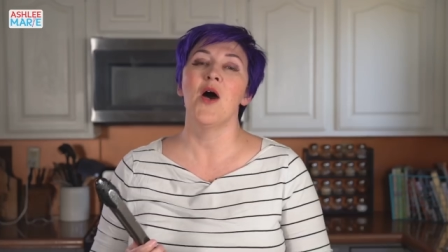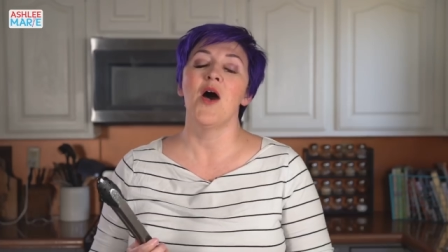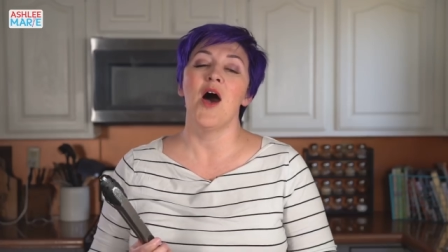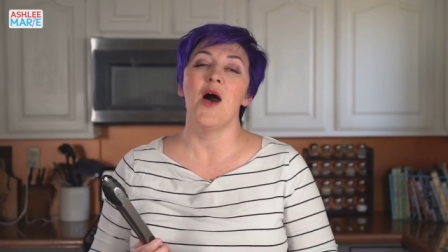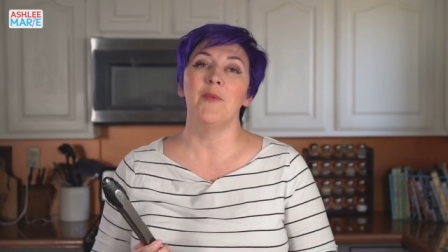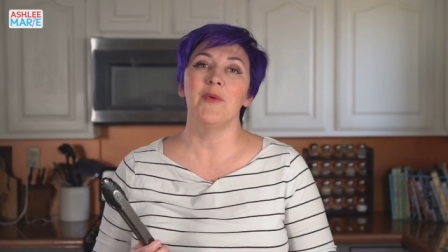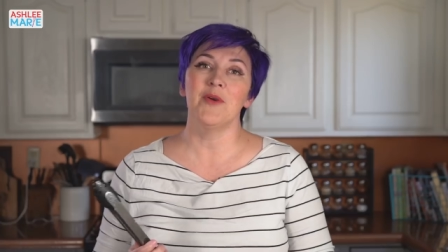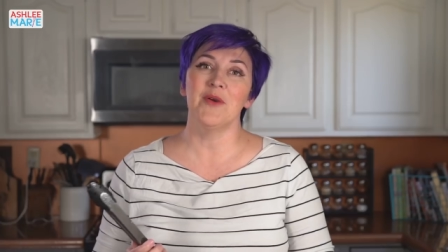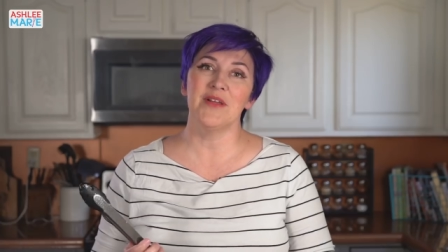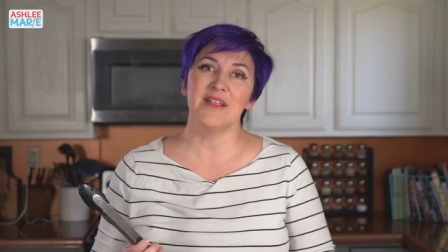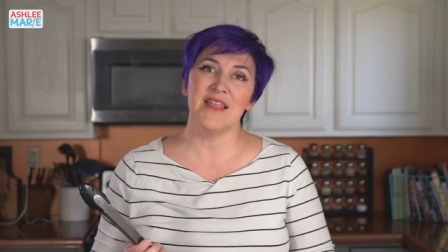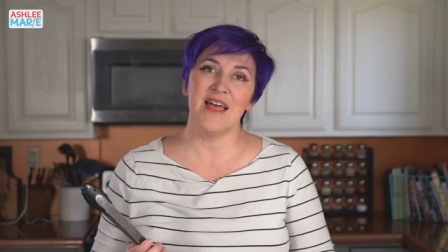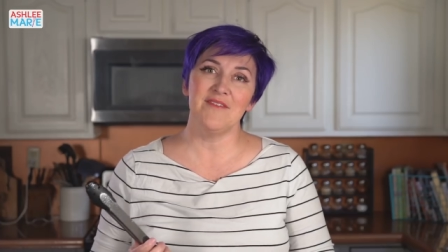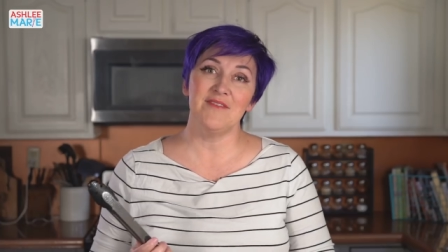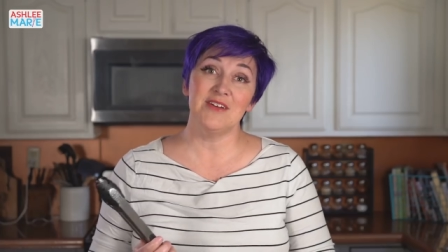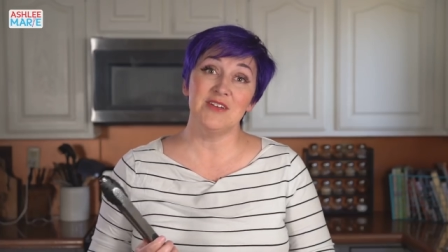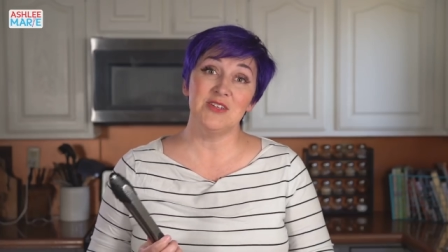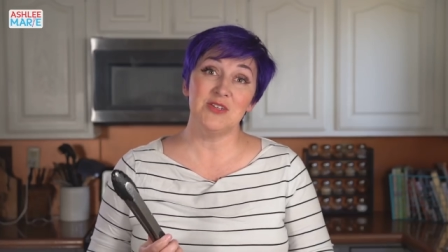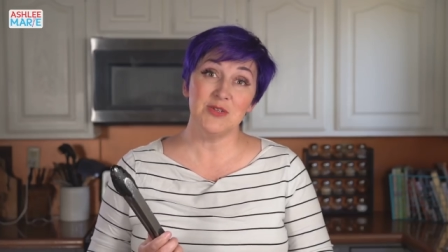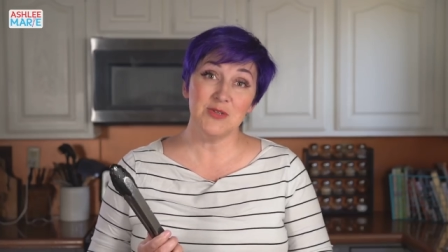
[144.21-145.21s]
I'll be going
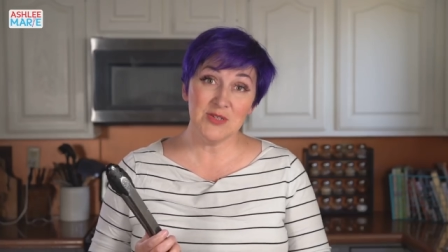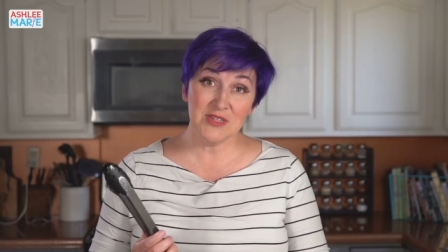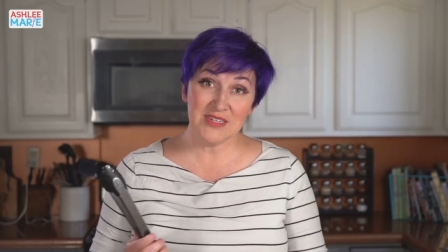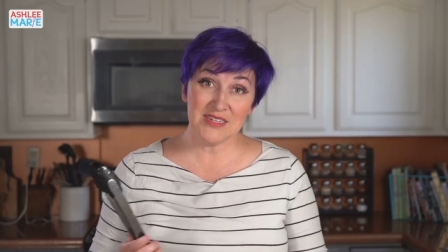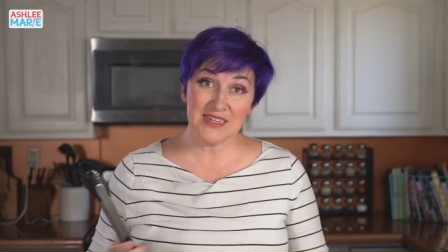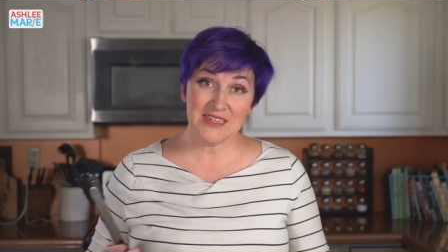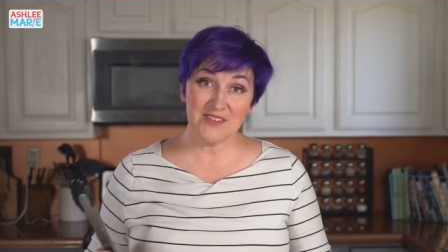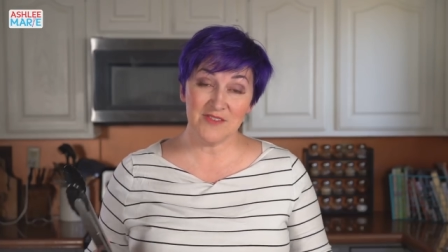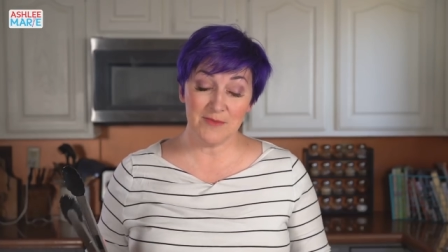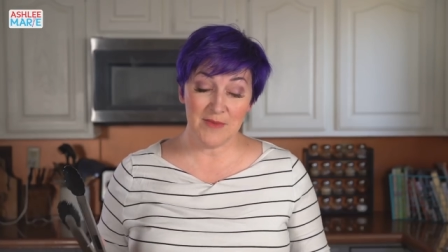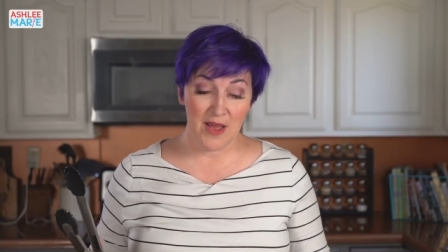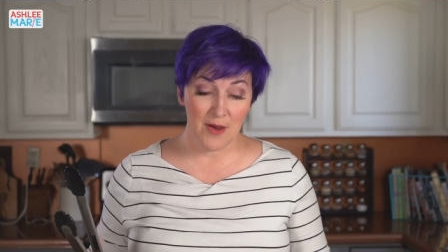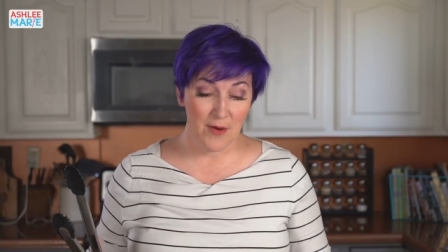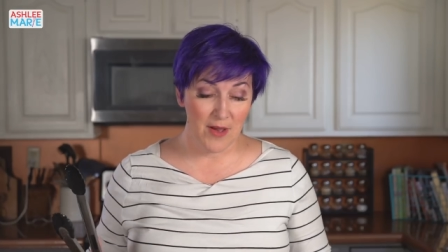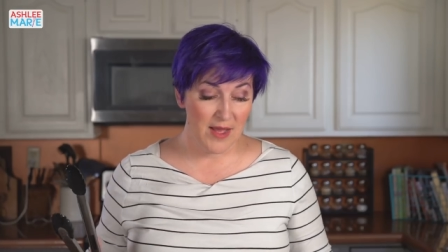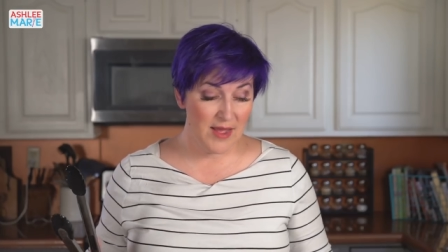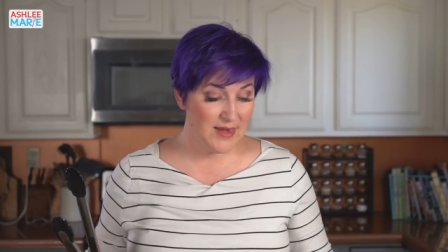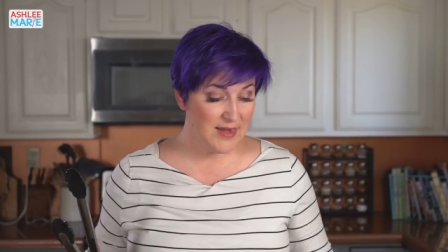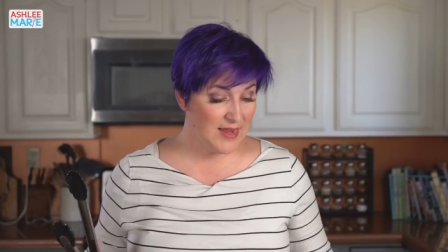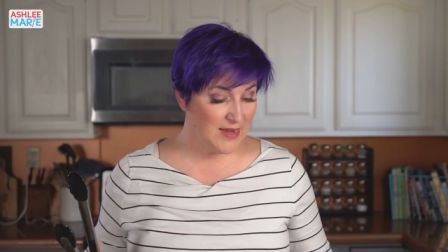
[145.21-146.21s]
live on Tuesdays from now on,